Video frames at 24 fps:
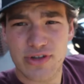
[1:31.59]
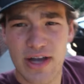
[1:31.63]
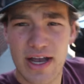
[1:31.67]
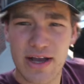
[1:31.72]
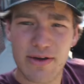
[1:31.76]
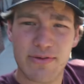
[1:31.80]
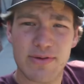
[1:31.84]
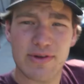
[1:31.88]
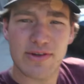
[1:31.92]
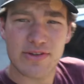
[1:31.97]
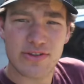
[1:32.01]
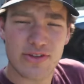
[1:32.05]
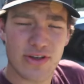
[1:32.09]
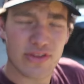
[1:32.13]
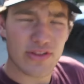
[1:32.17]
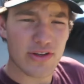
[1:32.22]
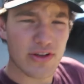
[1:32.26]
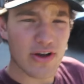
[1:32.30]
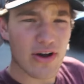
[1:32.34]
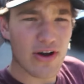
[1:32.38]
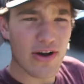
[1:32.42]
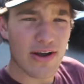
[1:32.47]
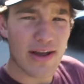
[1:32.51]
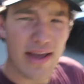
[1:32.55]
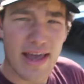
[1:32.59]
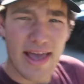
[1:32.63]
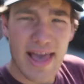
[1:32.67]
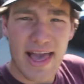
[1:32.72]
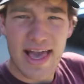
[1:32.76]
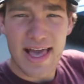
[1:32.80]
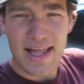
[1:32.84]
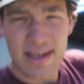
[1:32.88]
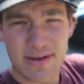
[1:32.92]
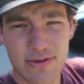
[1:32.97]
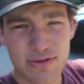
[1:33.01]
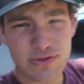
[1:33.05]
track wheels on the car,
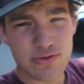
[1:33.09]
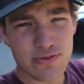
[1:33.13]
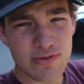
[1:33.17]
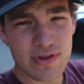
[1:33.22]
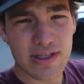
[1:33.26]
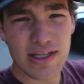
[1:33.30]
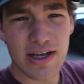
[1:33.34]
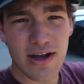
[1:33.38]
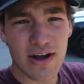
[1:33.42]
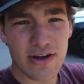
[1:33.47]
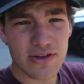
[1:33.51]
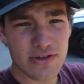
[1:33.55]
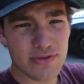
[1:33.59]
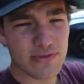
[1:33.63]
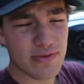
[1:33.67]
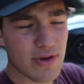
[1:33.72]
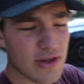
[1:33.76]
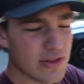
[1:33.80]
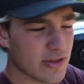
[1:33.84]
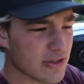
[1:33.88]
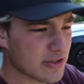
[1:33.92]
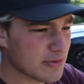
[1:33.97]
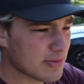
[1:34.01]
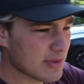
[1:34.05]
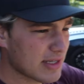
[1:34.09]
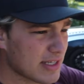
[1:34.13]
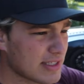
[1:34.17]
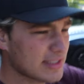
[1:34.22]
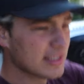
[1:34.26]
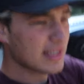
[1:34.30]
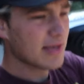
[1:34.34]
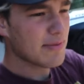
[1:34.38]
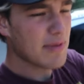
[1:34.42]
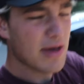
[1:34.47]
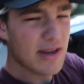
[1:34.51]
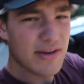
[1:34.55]
and it was really hard to run those
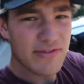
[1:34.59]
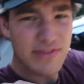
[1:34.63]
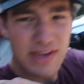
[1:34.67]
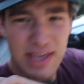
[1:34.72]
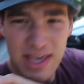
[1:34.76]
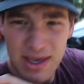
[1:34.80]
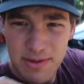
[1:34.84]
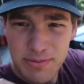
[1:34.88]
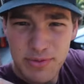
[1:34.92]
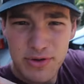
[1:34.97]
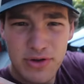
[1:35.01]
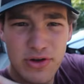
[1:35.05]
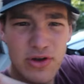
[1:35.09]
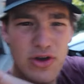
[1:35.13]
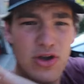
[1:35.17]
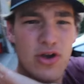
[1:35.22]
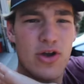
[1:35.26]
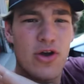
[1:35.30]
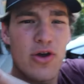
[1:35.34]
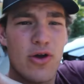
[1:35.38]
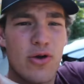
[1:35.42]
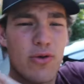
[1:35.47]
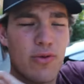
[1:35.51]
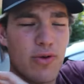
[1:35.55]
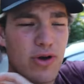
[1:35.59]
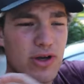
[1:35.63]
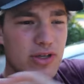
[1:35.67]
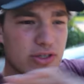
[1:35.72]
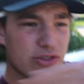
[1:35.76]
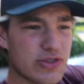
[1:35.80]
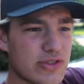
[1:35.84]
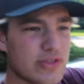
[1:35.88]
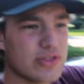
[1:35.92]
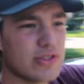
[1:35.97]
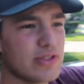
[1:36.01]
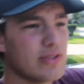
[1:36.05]
because the amount of camber
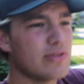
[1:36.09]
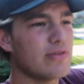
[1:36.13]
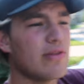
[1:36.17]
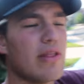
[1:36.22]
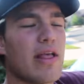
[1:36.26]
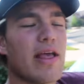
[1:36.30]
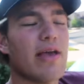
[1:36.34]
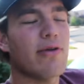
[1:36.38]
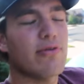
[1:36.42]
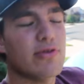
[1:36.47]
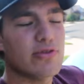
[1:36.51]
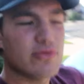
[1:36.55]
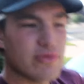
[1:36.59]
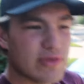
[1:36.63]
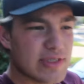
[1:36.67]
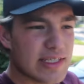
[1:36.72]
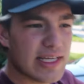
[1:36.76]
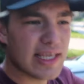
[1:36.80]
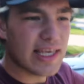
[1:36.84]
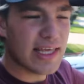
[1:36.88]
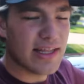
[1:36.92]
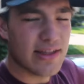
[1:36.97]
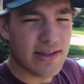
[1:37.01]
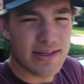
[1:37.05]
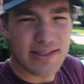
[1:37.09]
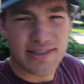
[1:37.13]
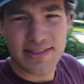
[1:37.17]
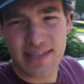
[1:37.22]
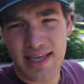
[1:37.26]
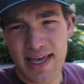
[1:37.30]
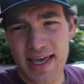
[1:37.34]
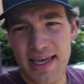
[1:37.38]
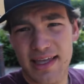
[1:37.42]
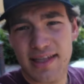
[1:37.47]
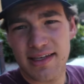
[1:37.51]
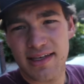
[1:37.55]
was it was
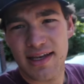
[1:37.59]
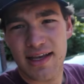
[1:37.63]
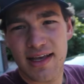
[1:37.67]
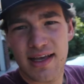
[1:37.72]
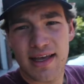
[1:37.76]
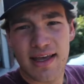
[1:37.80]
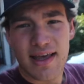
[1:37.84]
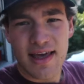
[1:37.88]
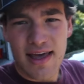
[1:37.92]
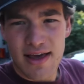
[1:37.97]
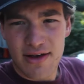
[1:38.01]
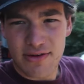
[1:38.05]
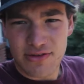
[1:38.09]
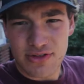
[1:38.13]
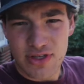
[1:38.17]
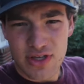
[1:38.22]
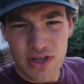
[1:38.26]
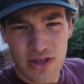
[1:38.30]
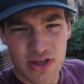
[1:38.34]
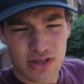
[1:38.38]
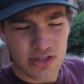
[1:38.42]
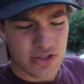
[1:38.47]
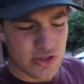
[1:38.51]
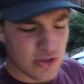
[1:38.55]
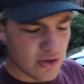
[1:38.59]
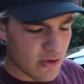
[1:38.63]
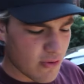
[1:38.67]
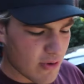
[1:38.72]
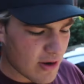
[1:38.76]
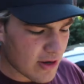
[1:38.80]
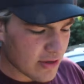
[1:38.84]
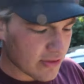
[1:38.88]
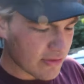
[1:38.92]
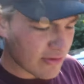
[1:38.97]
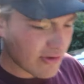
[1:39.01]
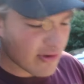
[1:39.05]
ridiculous, and it was a
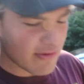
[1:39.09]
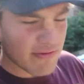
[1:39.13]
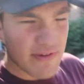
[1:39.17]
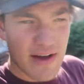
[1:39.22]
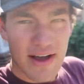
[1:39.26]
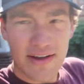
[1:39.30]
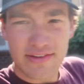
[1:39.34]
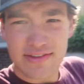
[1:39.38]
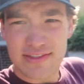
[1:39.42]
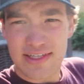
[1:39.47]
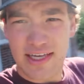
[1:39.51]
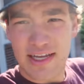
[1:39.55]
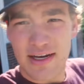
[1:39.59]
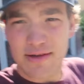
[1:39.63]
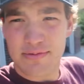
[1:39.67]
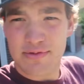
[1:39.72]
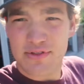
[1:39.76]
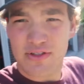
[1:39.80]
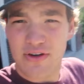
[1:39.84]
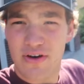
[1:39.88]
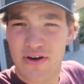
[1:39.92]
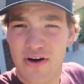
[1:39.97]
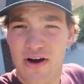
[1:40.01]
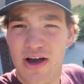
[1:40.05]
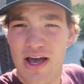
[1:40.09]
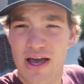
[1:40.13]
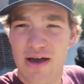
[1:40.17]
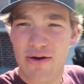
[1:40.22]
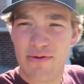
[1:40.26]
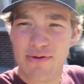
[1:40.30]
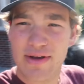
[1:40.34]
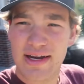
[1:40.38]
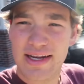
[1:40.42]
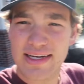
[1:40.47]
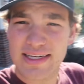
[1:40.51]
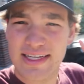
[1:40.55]
squared 305 setup. So
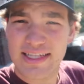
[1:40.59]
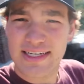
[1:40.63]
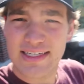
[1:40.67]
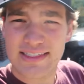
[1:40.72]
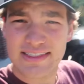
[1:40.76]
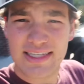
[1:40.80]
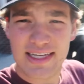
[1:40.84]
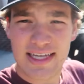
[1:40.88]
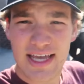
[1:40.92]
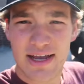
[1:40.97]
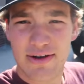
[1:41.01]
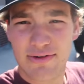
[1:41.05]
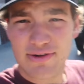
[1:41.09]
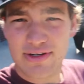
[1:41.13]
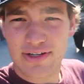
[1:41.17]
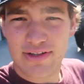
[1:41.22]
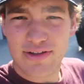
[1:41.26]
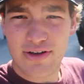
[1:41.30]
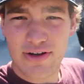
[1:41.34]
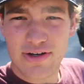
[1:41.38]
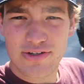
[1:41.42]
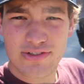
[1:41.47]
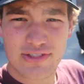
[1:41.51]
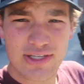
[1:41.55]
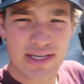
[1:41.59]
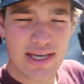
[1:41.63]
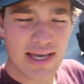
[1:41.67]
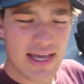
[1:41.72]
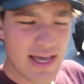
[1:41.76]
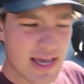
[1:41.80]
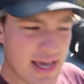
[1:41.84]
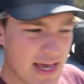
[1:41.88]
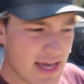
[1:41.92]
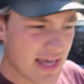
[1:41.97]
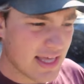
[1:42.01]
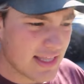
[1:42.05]
what I did is I got rid of those,
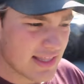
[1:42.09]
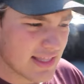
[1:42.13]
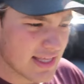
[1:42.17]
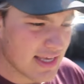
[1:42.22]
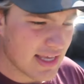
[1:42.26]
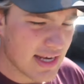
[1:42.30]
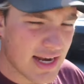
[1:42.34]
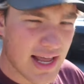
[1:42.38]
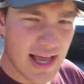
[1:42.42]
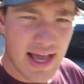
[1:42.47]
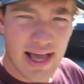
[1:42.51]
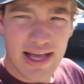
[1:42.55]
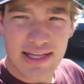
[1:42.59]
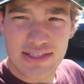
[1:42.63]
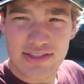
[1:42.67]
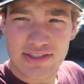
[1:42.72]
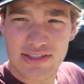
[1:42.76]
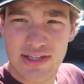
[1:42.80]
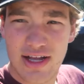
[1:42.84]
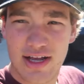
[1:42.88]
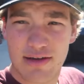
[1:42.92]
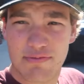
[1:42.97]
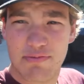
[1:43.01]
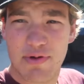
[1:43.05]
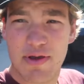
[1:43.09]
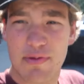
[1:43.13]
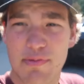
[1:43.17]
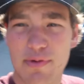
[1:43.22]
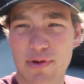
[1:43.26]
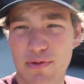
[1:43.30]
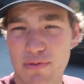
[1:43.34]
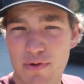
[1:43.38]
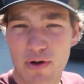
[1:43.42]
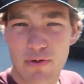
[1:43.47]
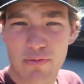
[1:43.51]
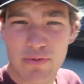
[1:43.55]
and then I had stock
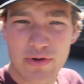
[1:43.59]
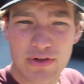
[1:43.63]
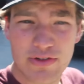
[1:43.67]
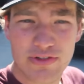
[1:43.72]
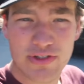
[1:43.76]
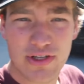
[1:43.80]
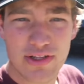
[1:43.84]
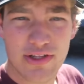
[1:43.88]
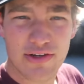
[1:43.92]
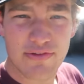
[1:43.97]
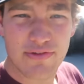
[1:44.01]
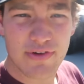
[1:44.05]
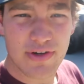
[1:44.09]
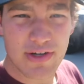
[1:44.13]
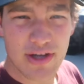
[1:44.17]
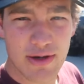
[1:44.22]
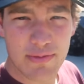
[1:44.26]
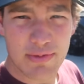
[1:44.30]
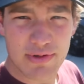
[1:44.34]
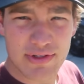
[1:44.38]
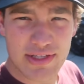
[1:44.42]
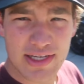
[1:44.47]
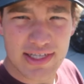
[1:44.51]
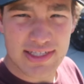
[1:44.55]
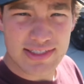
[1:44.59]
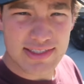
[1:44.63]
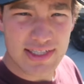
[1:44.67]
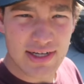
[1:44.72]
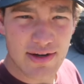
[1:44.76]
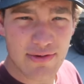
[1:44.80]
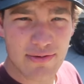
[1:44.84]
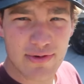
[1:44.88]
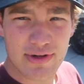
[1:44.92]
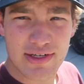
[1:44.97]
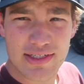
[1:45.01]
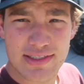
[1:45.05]
PP1 wheels on there for a couple days
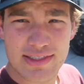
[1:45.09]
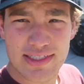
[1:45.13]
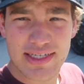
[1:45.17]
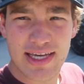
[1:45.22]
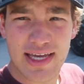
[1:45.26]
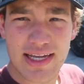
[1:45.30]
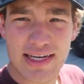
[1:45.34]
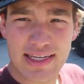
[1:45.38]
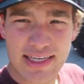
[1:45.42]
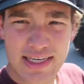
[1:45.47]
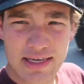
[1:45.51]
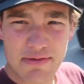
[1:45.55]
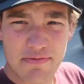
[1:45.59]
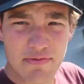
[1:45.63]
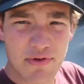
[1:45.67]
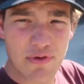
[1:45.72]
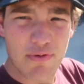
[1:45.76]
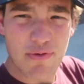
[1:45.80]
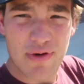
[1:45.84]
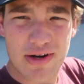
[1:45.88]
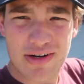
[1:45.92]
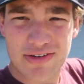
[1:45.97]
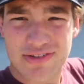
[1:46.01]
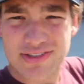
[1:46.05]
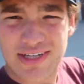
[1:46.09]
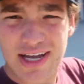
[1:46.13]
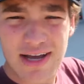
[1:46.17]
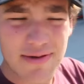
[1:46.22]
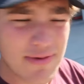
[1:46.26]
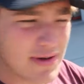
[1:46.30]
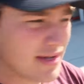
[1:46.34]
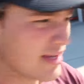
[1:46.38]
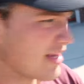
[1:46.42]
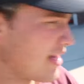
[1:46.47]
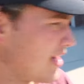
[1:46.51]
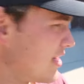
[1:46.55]
that I wanted to kind of keep for winter
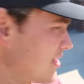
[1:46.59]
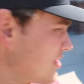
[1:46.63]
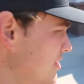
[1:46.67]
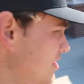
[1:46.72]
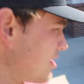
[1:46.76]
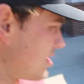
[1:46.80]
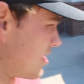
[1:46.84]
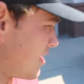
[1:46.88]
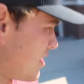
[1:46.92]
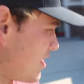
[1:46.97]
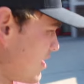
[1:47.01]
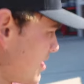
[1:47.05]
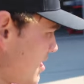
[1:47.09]
time, I guess.